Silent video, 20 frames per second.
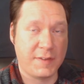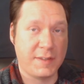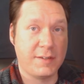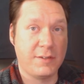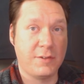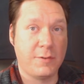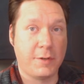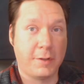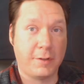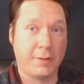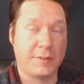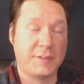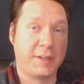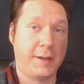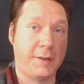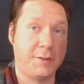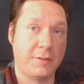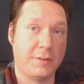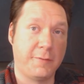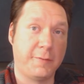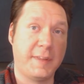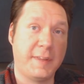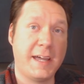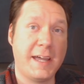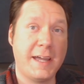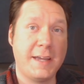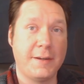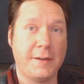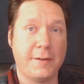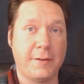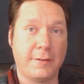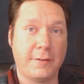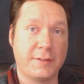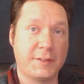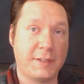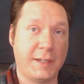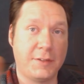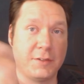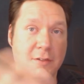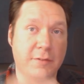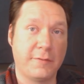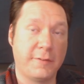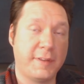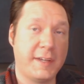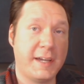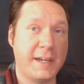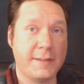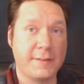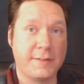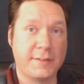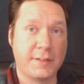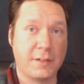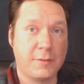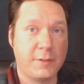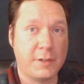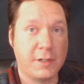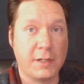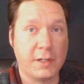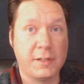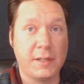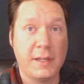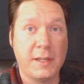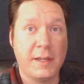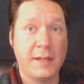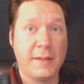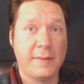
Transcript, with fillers: and then do another sketch over that and another sketch over that and so on,